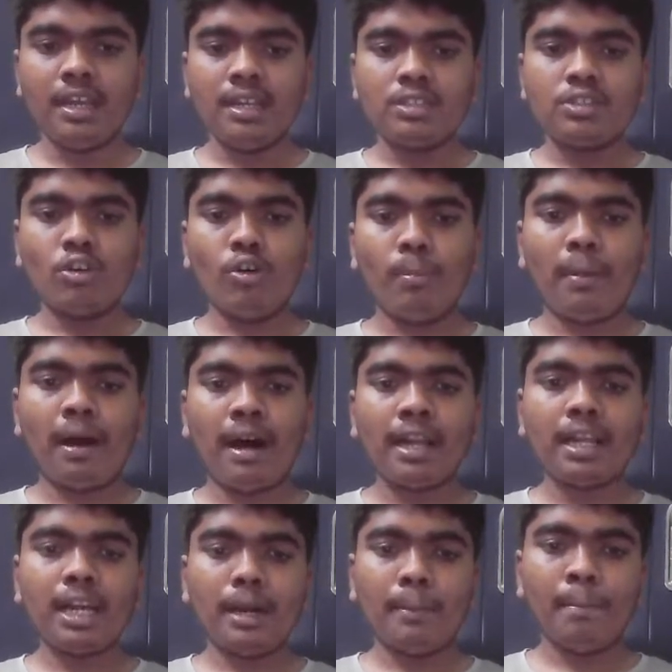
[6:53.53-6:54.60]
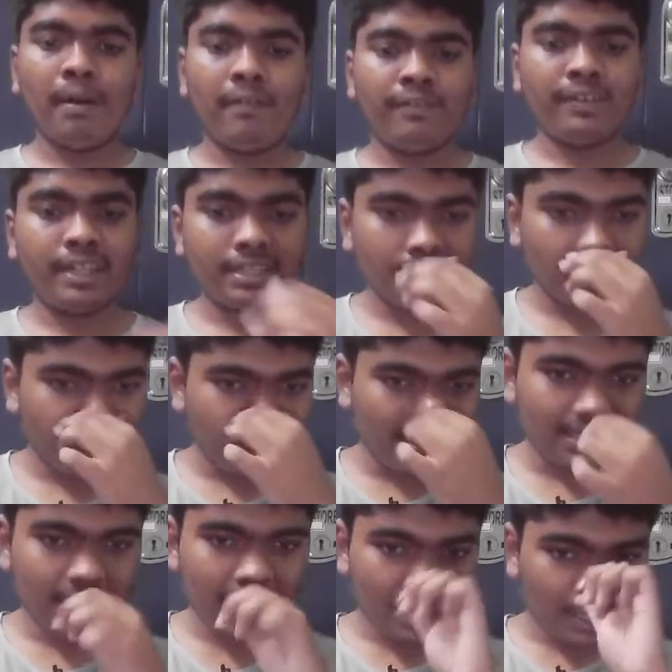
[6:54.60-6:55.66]
So mark buffer as a
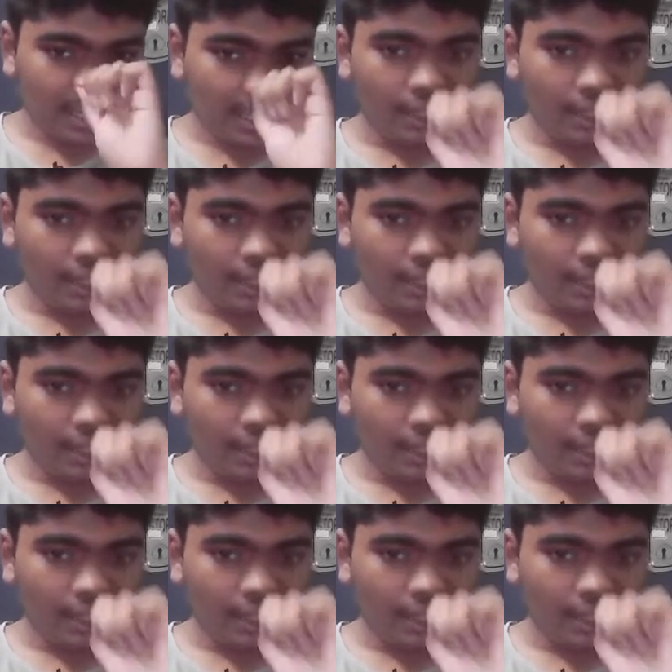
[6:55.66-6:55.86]
busy,